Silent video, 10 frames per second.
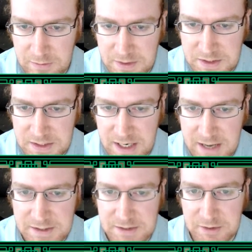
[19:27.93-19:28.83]
This
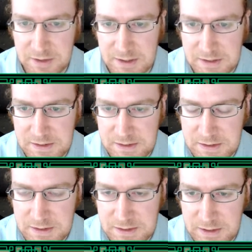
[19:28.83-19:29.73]
dies, the whole thing
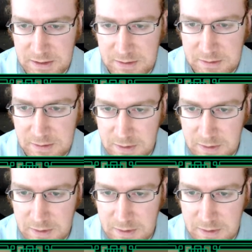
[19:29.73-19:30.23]
is just done.